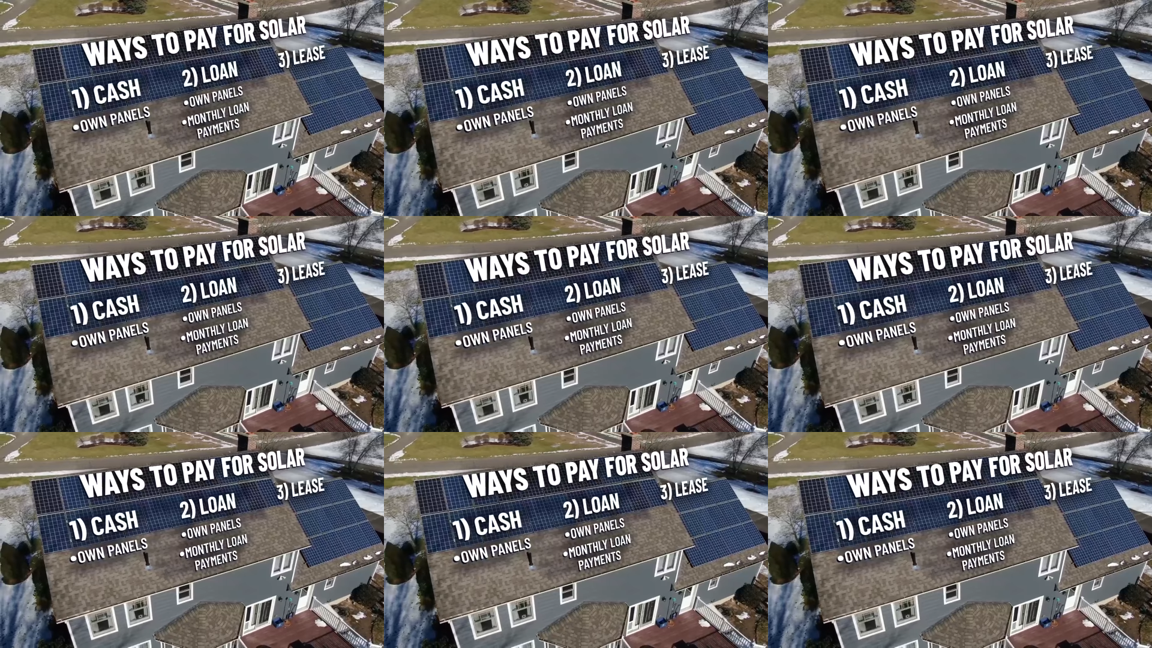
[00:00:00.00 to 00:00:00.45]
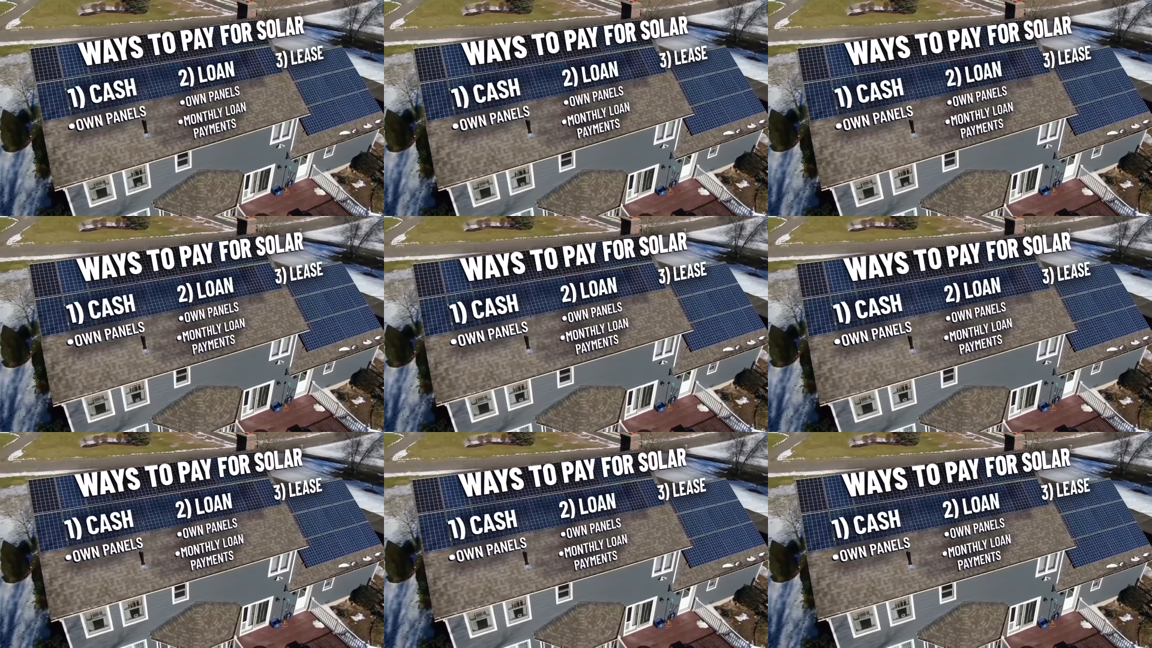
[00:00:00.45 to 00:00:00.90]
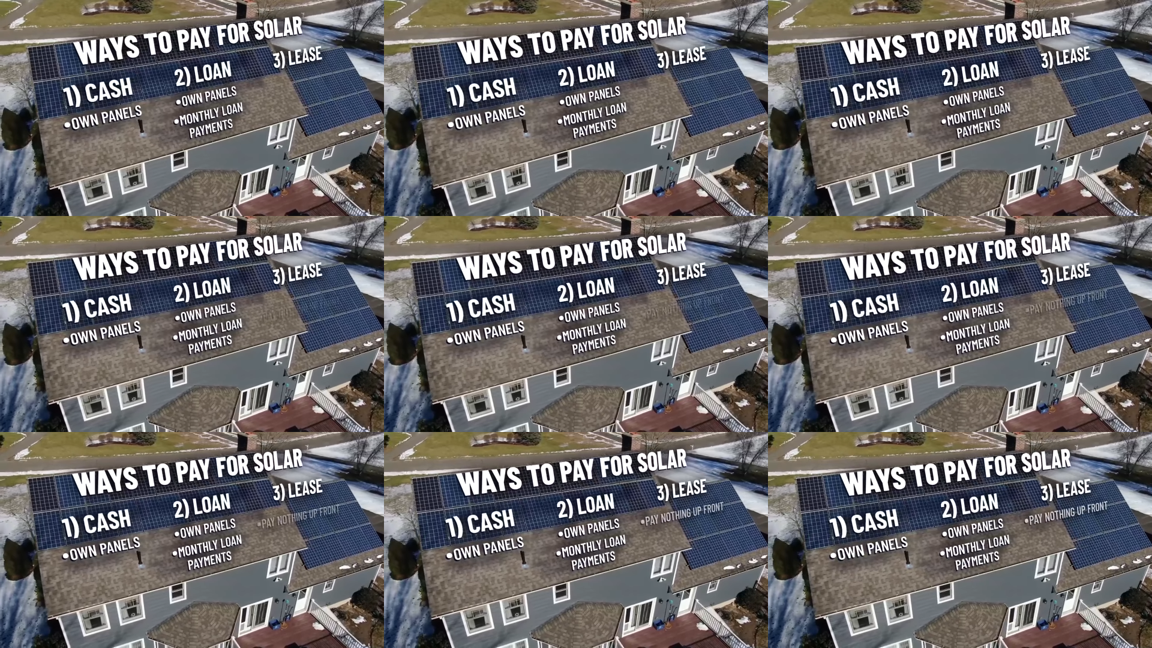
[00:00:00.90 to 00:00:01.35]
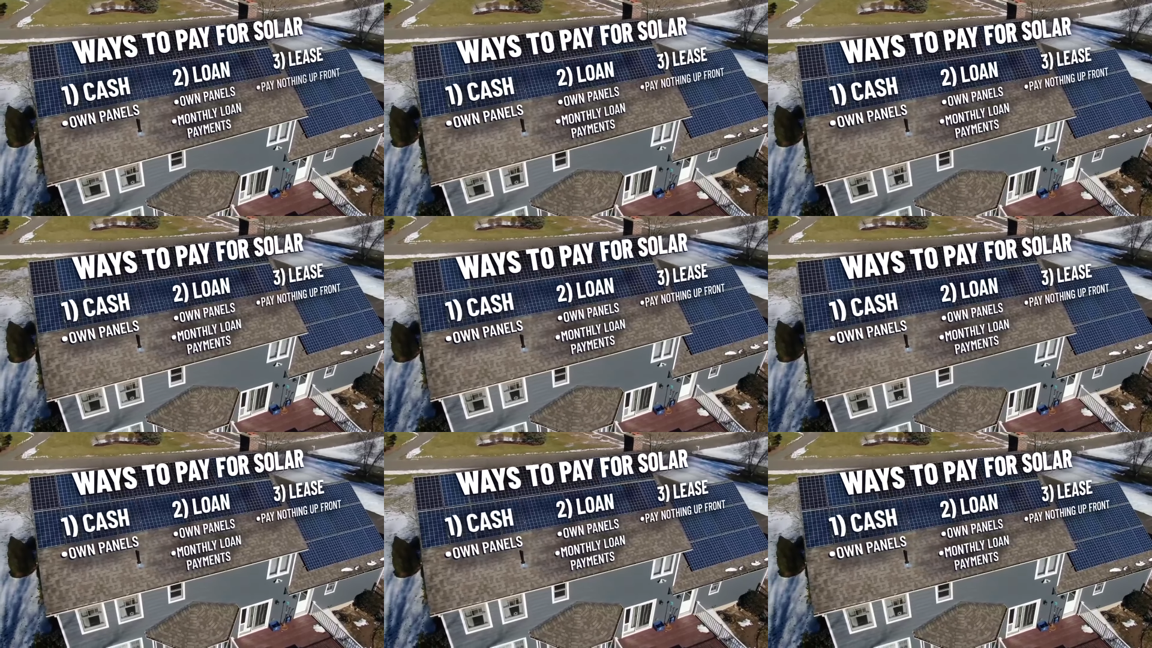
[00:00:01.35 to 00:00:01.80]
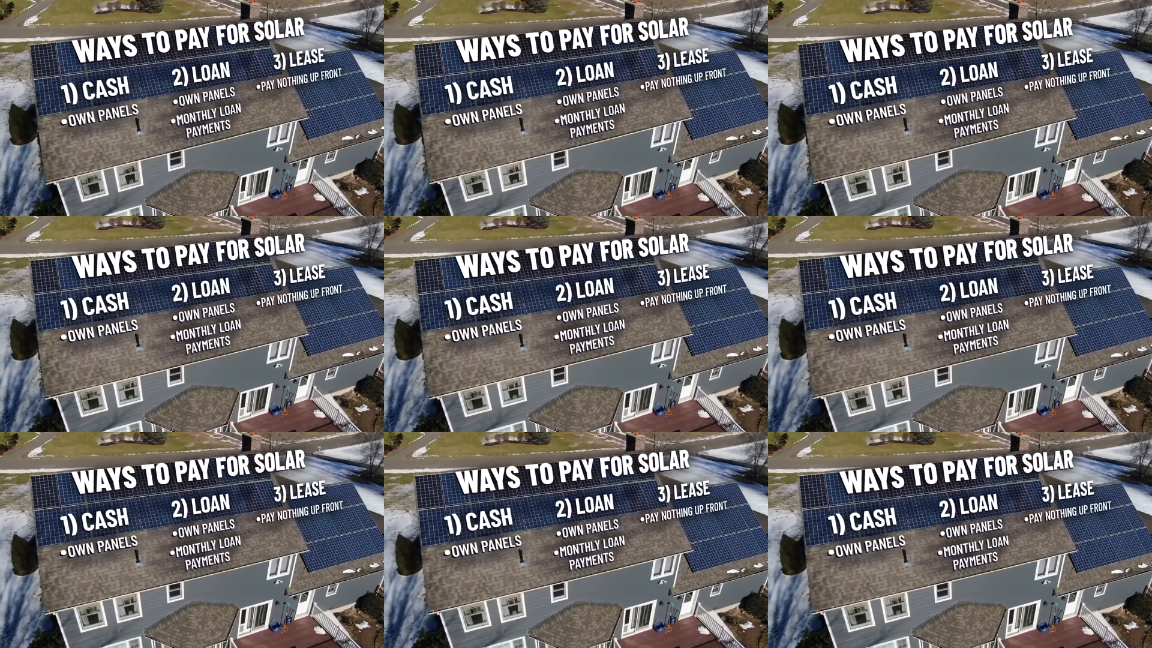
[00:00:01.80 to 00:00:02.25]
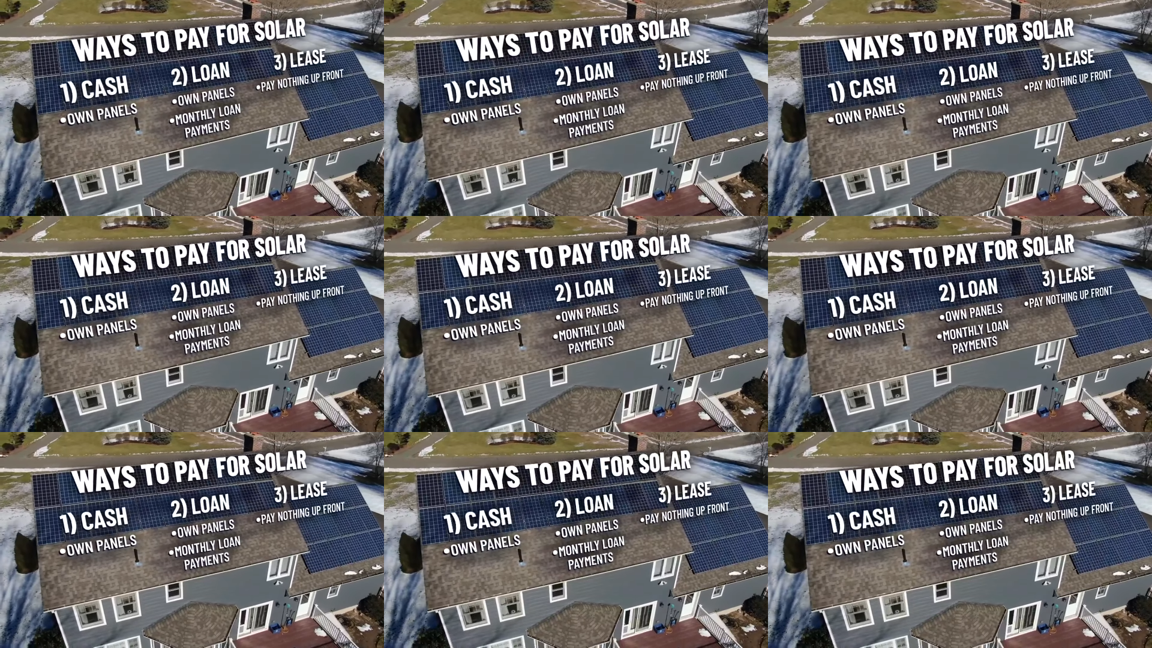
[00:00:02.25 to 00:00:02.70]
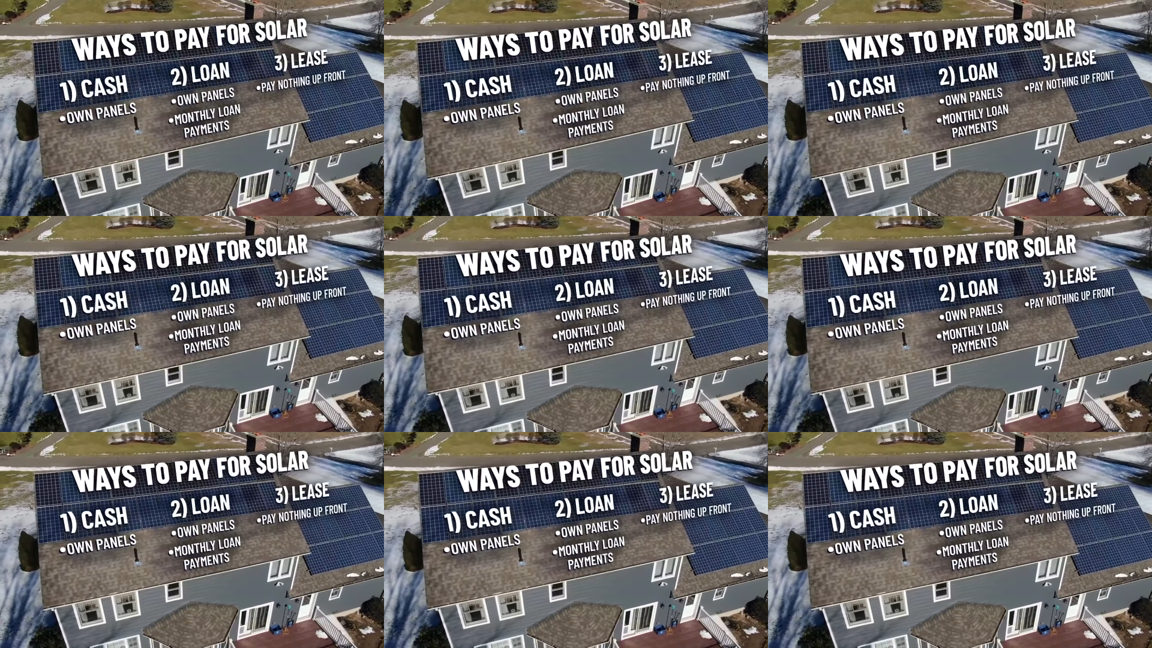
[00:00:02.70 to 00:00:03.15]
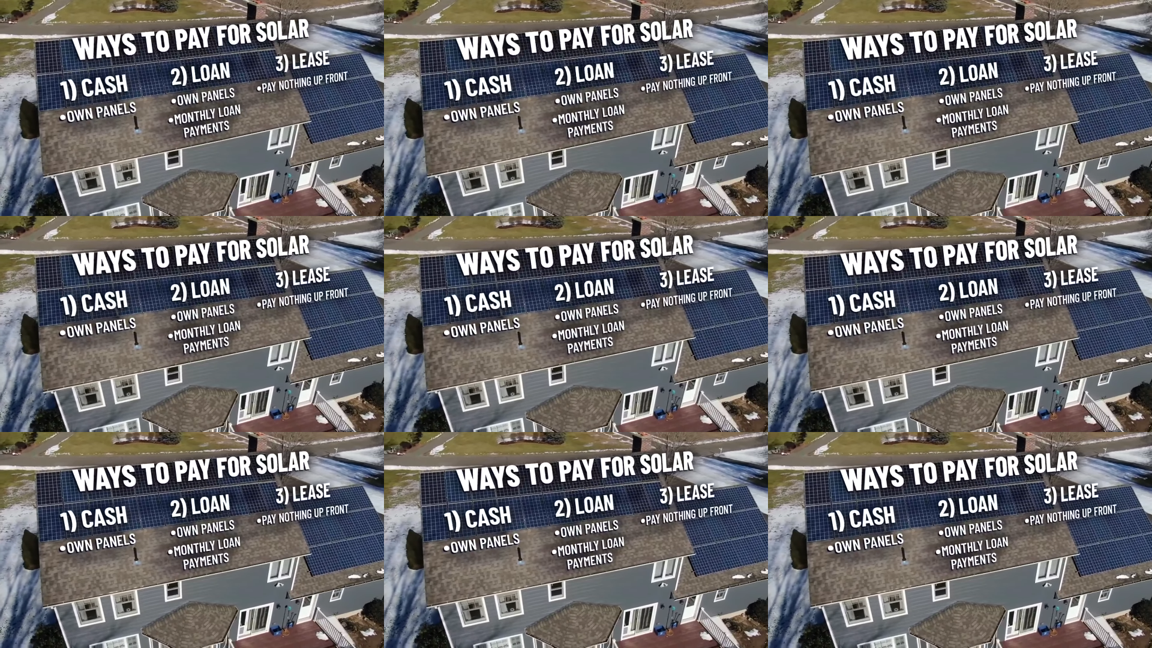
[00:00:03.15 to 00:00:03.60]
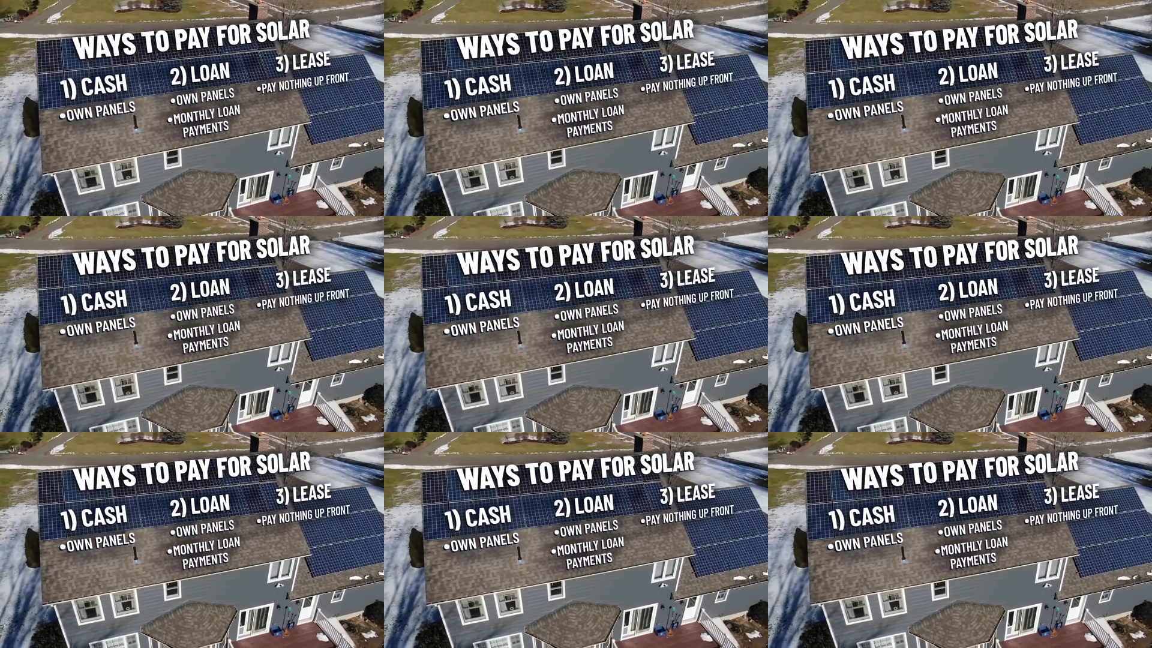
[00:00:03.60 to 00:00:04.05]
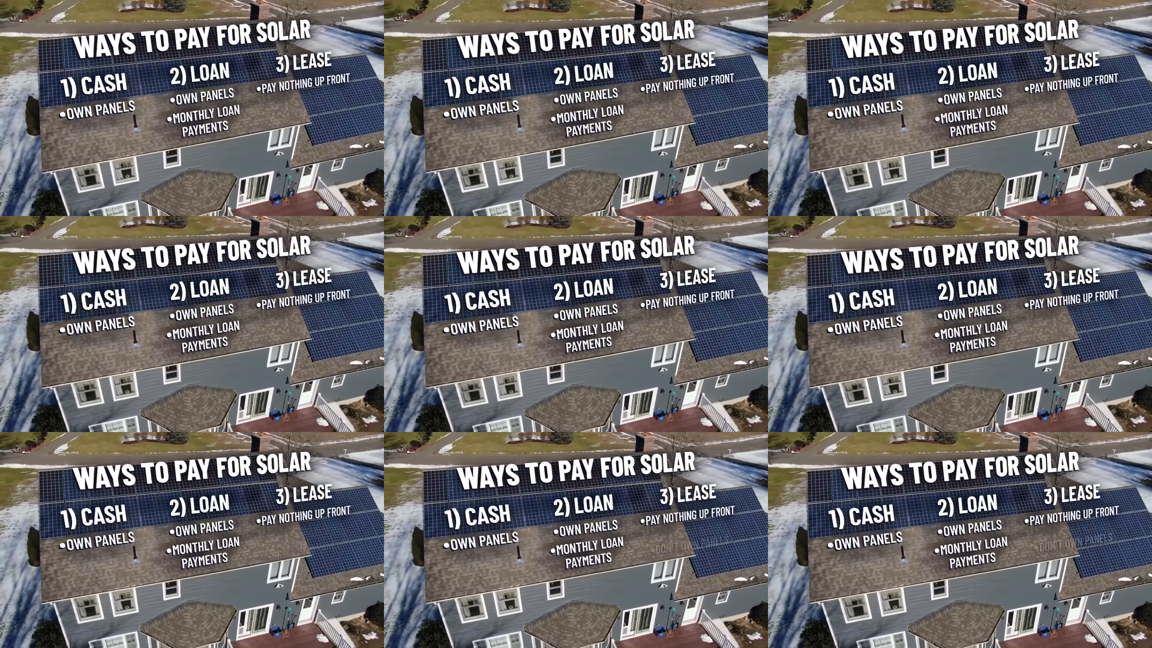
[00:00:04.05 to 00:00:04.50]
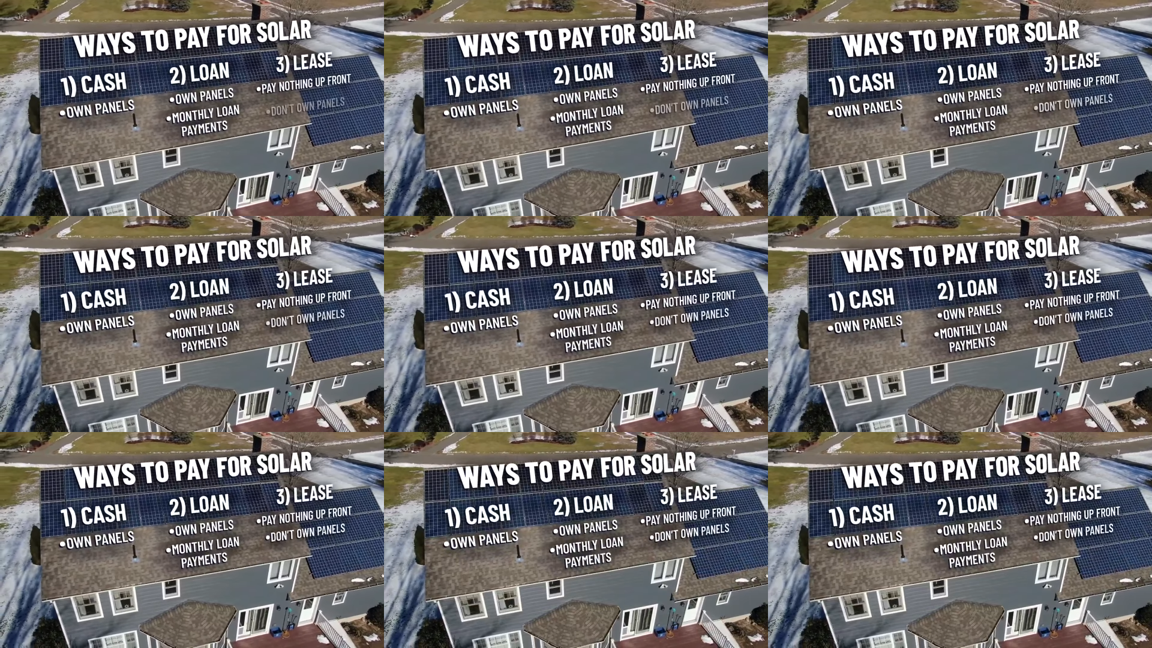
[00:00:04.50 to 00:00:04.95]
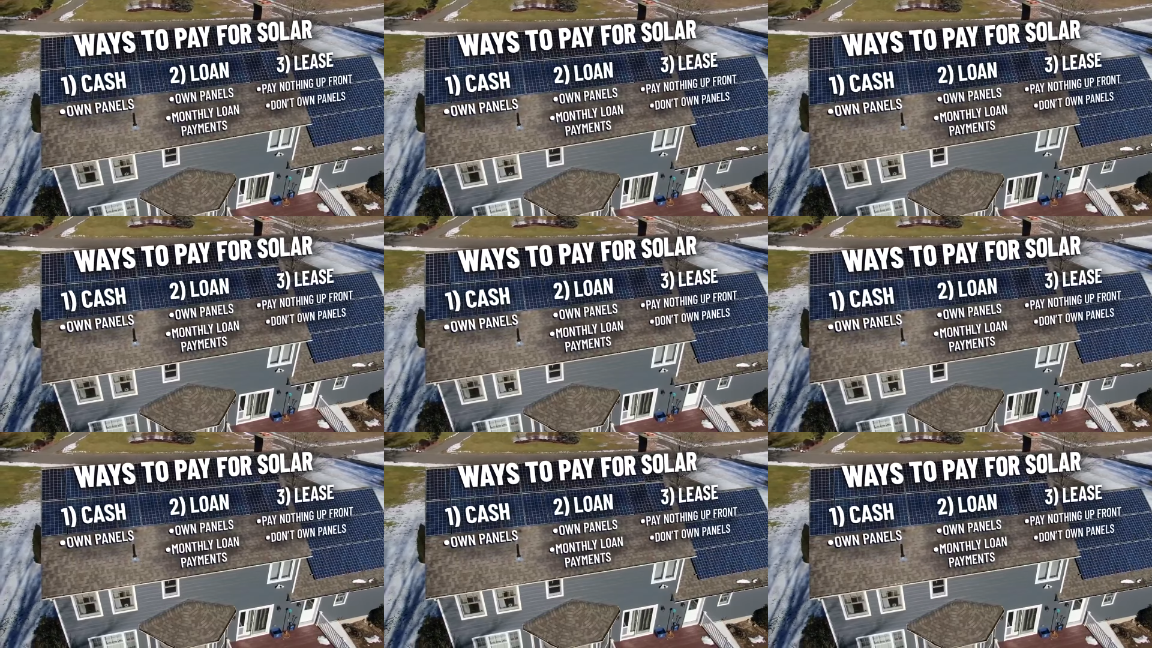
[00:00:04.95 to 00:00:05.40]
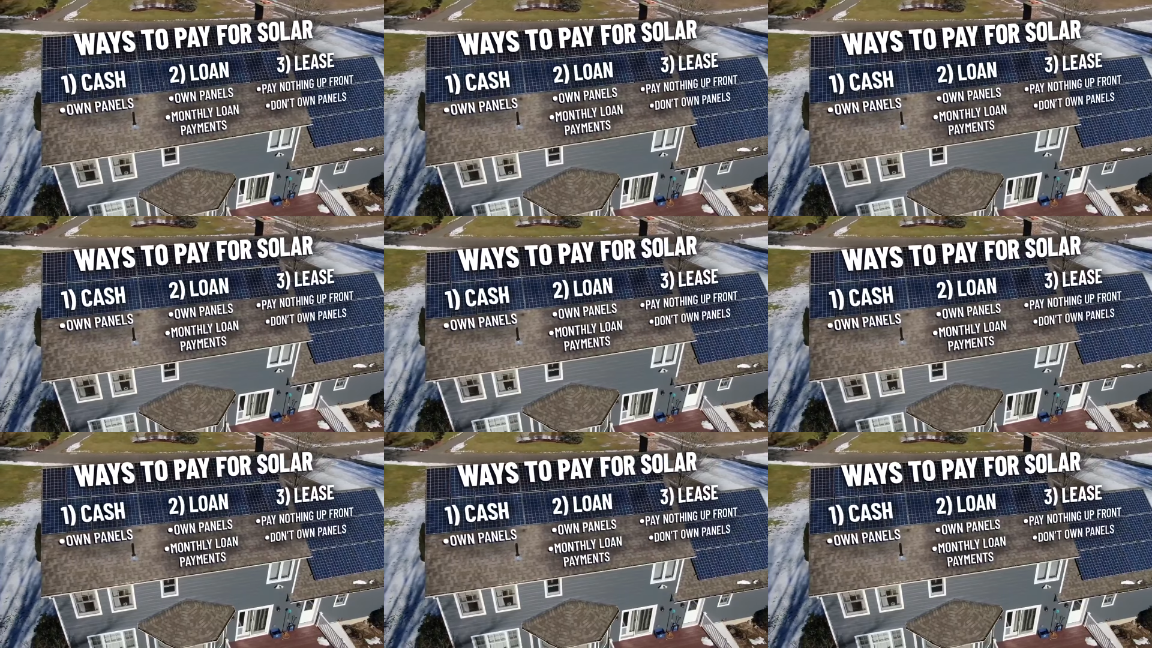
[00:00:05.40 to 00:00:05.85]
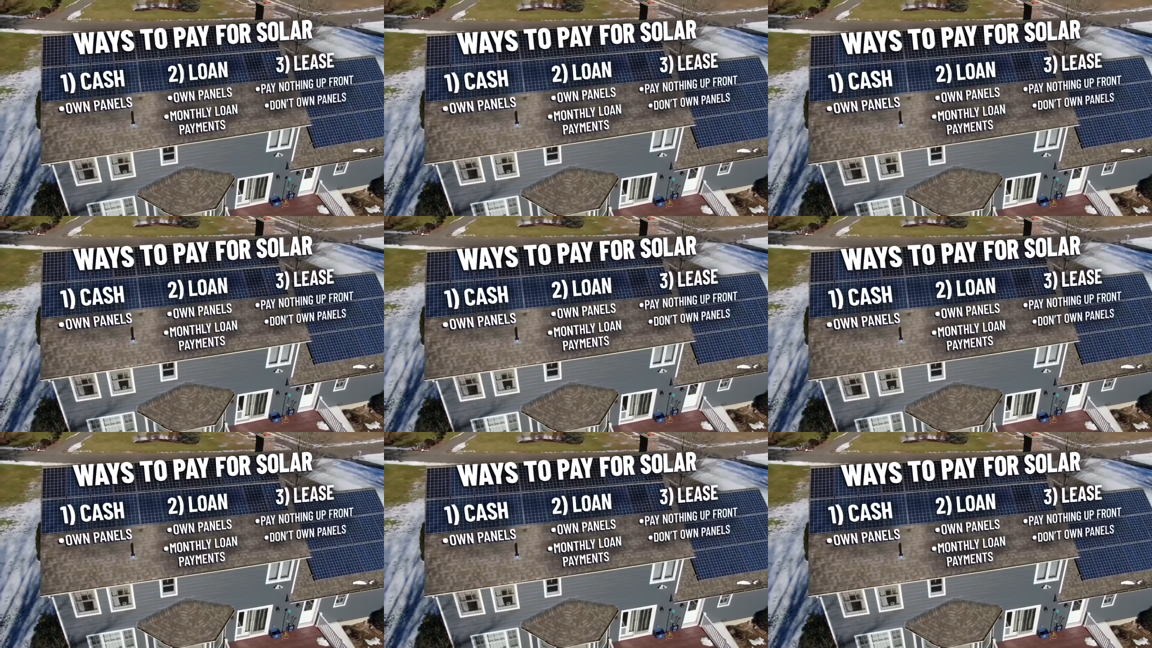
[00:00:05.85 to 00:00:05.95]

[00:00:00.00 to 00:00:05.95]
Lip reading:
Nobody's mouth can be seen.